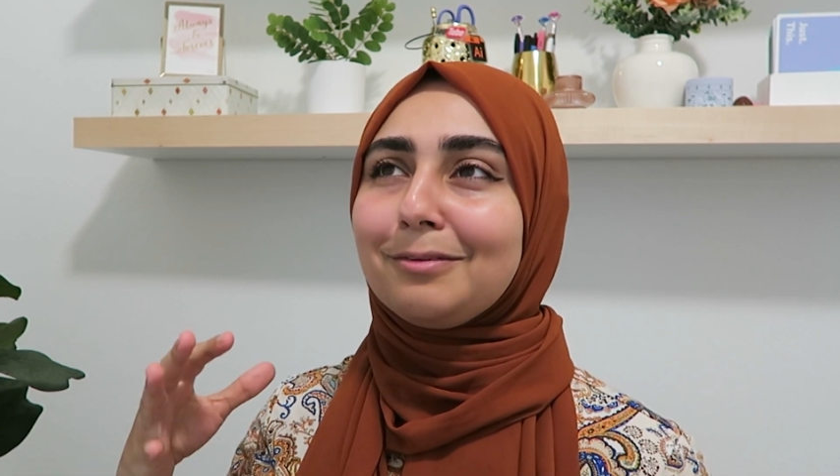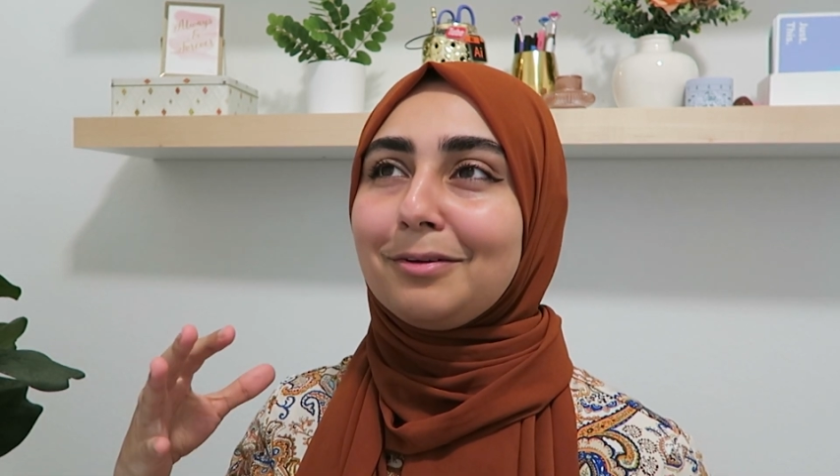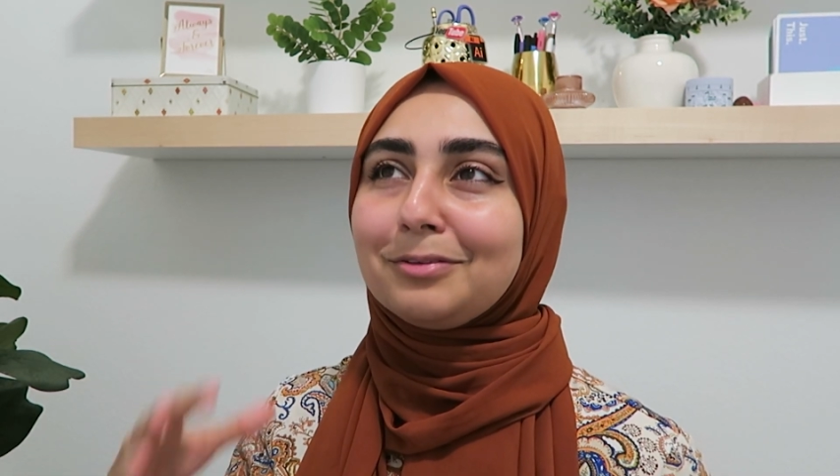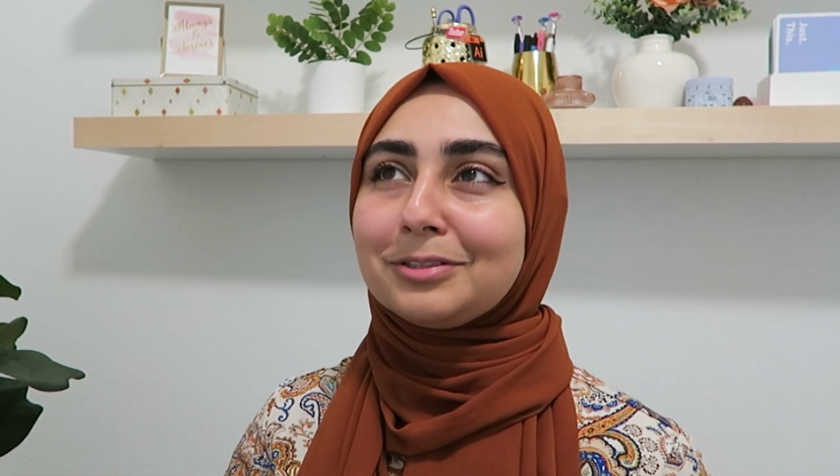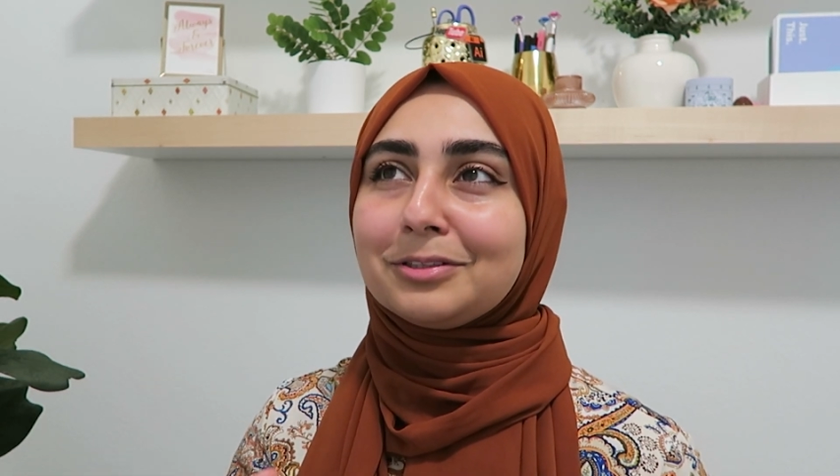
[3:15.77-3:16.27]

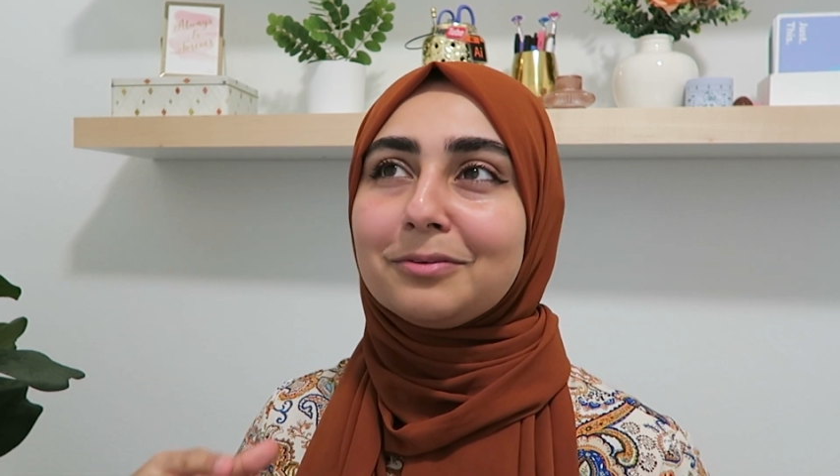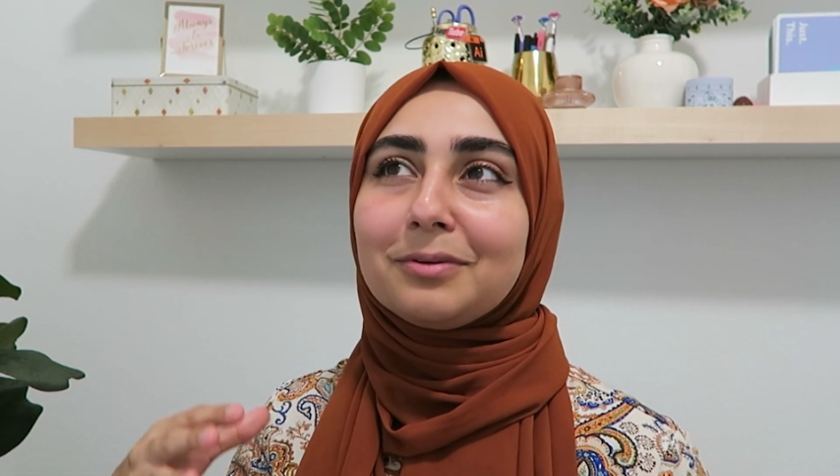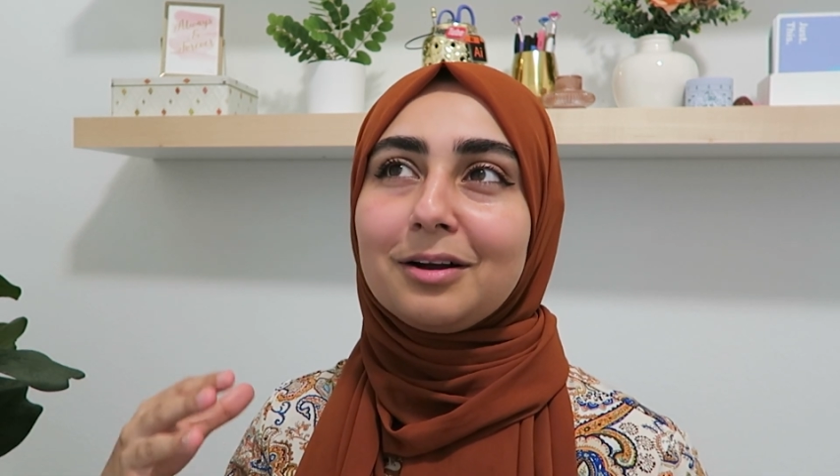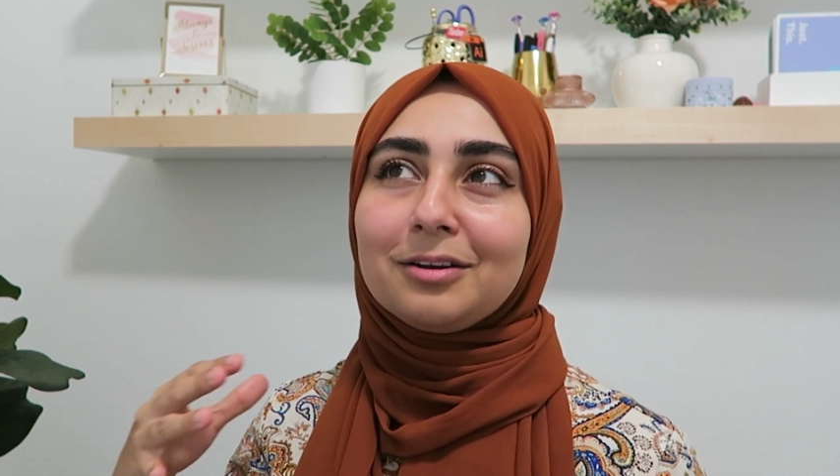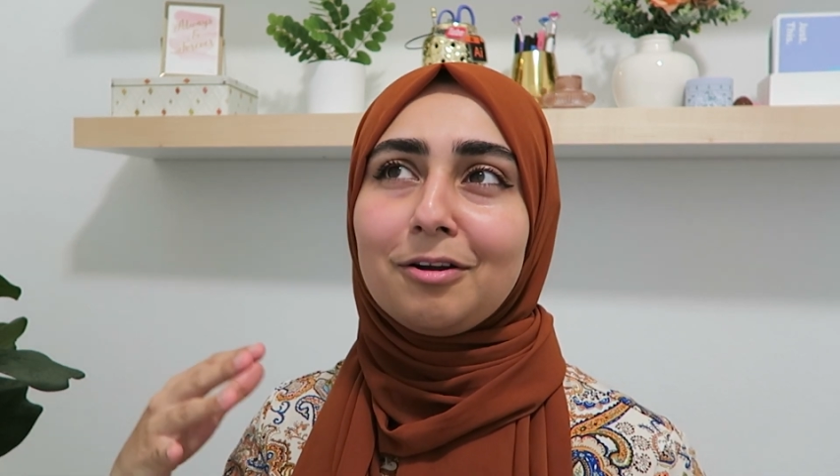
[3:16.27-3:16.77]

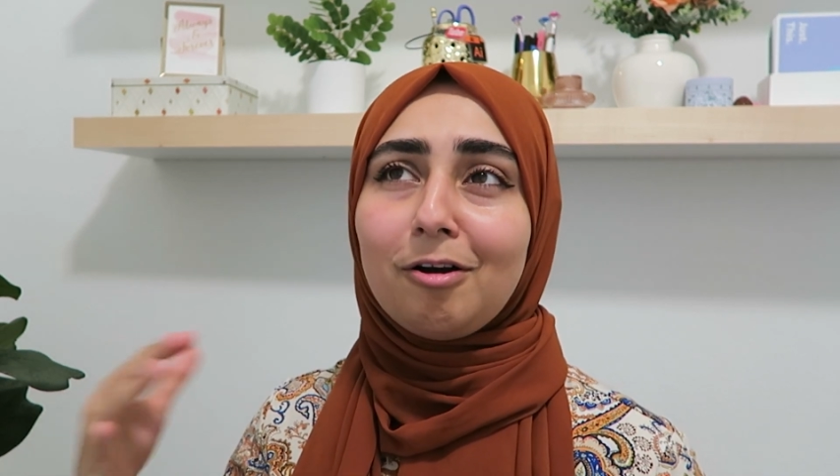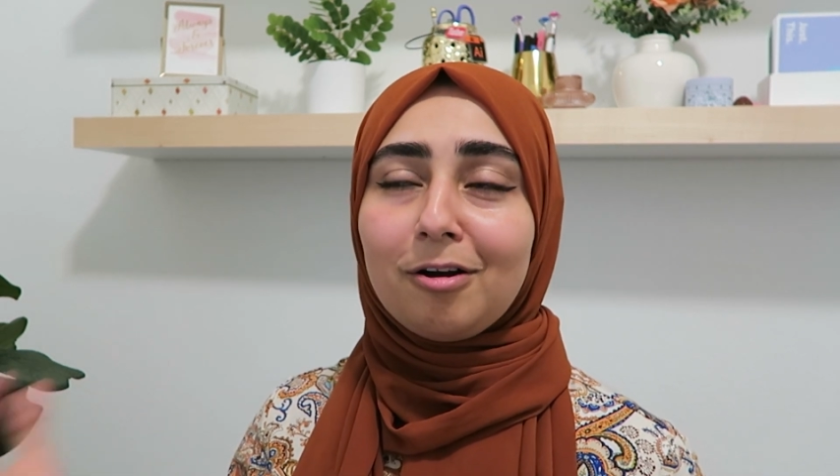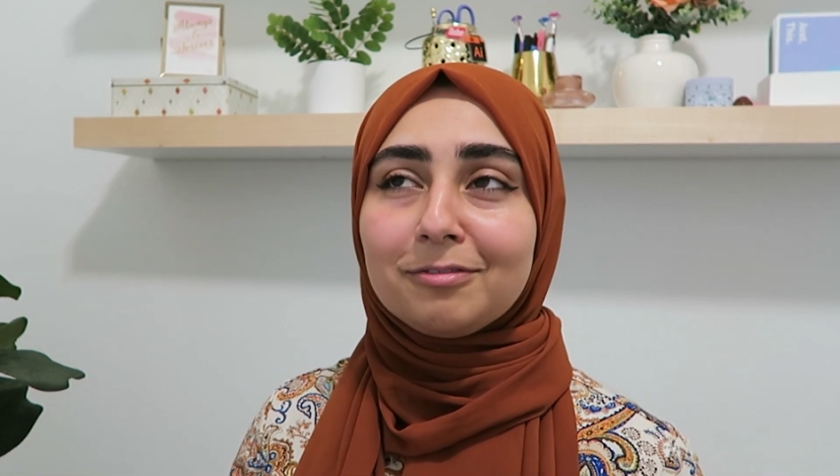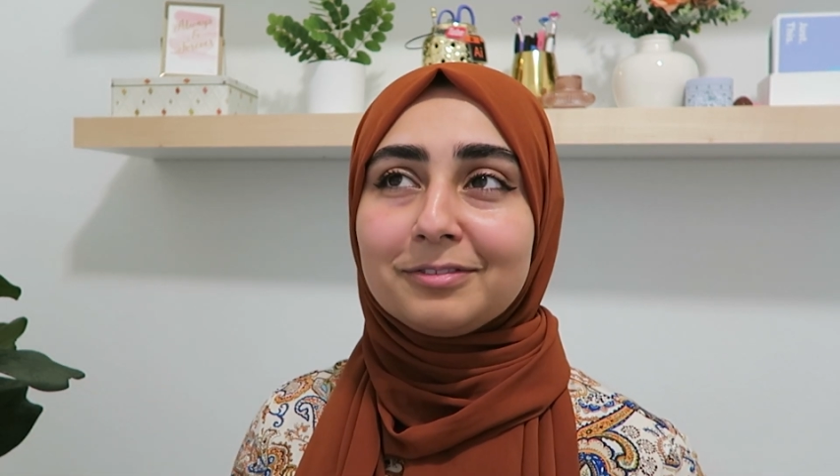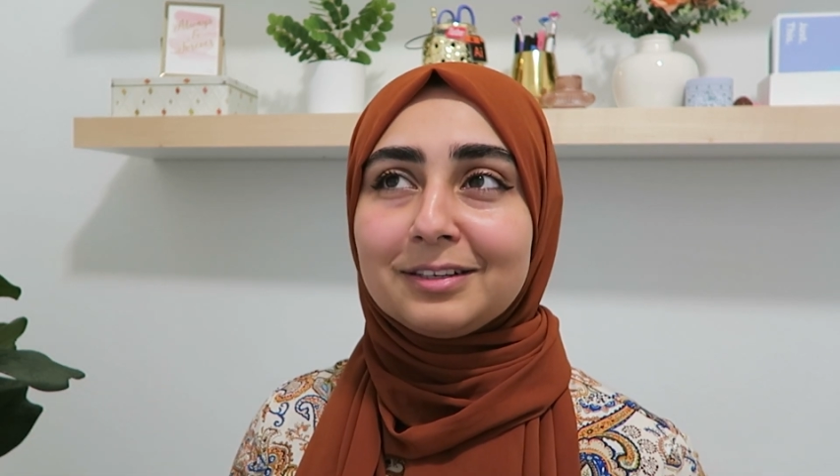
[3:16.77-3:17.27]
also an
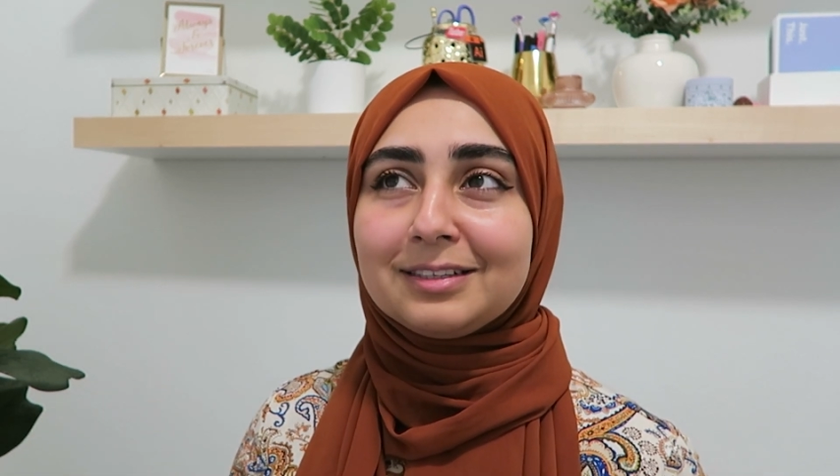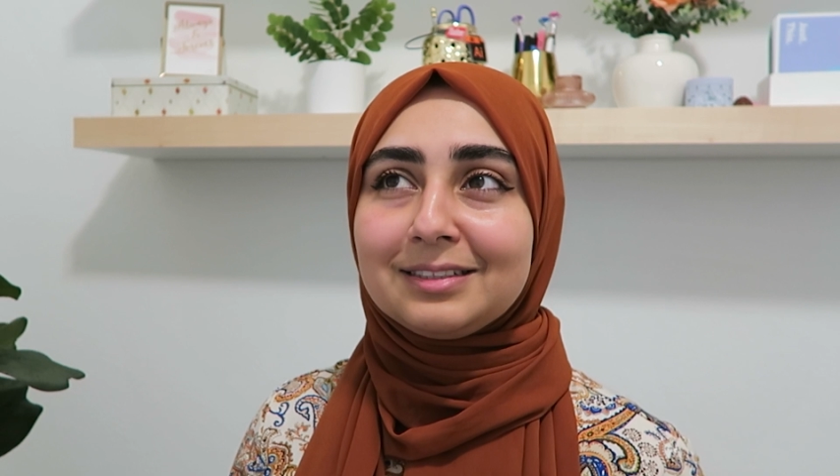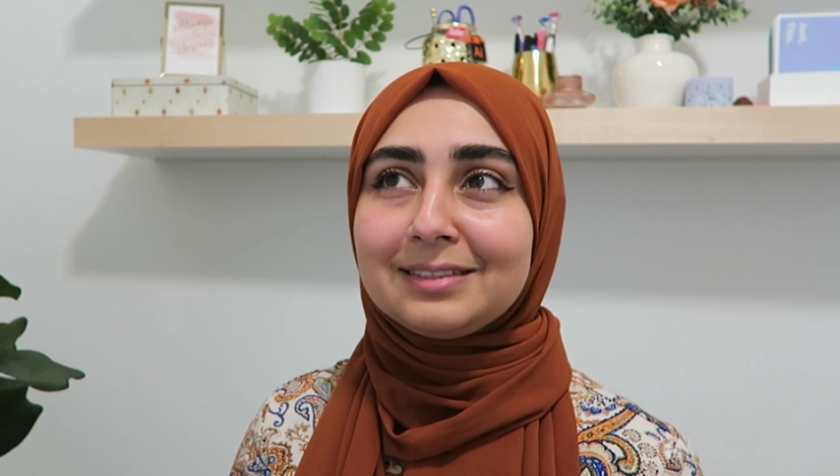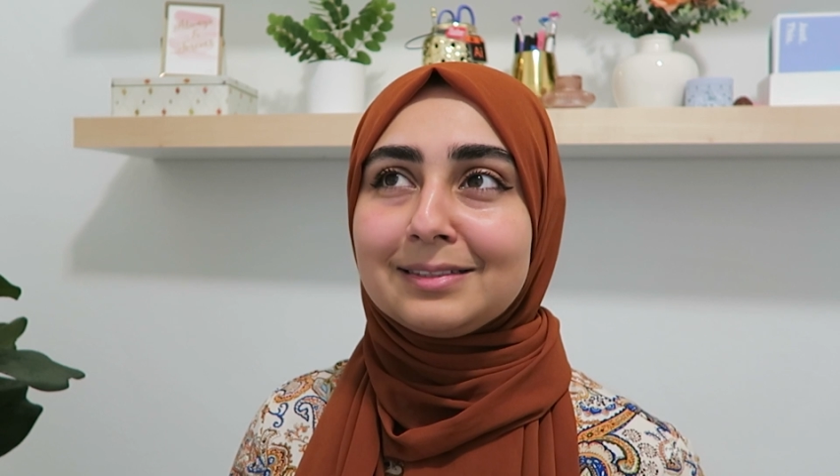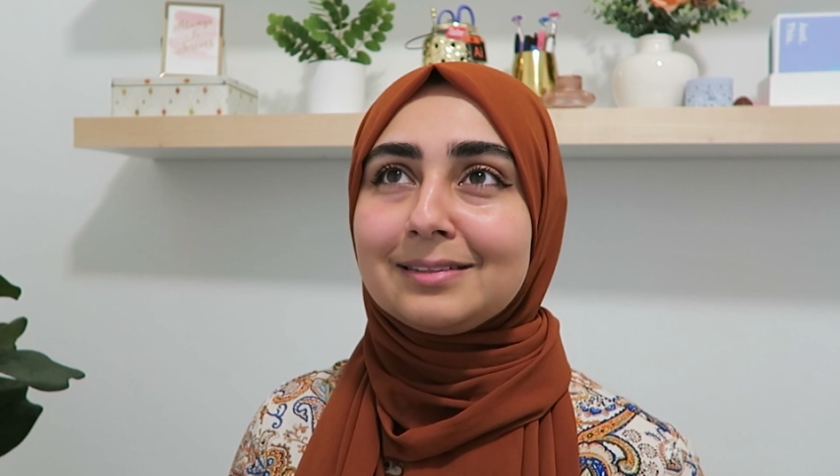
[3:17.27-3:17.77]

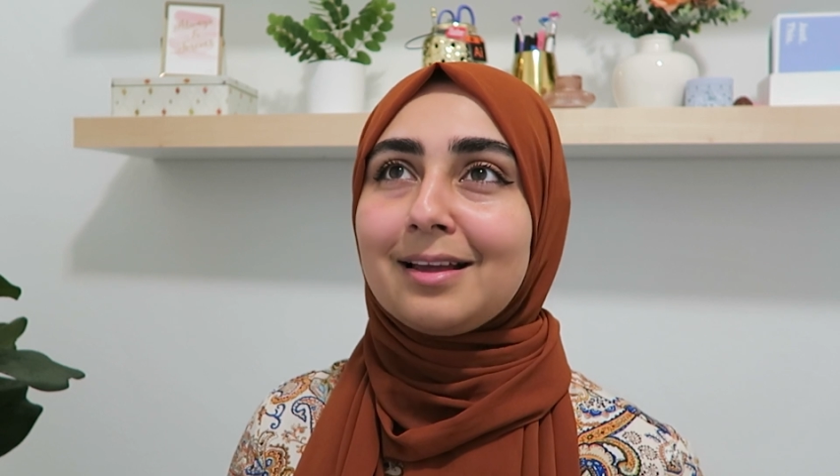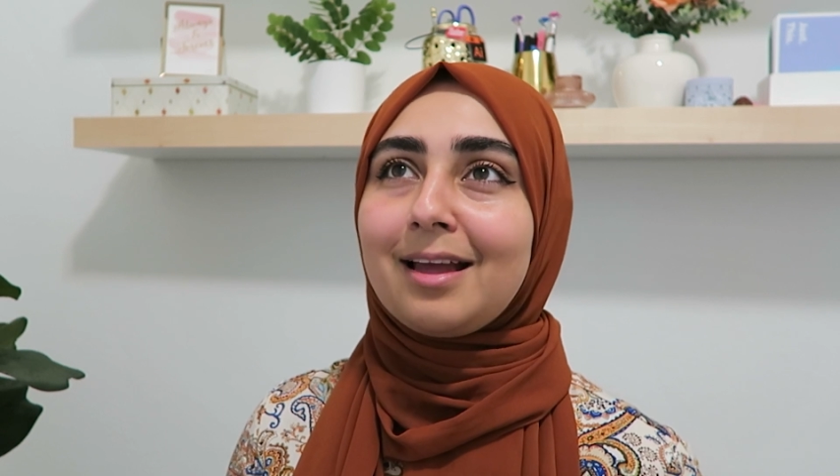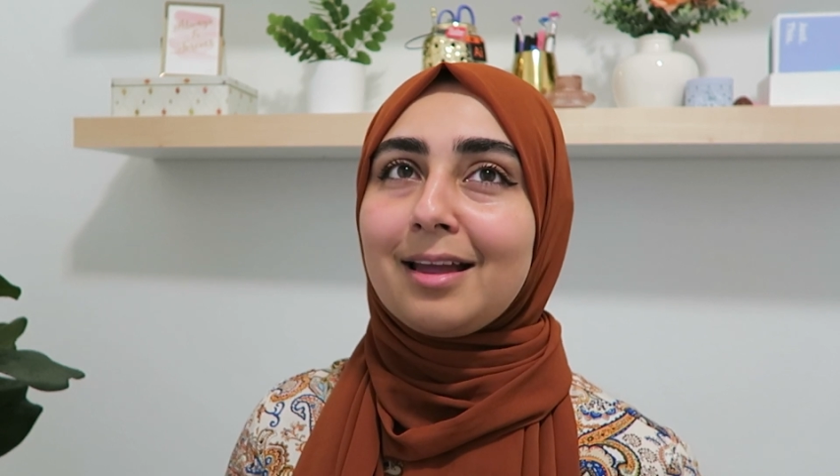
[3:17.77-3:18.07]
office,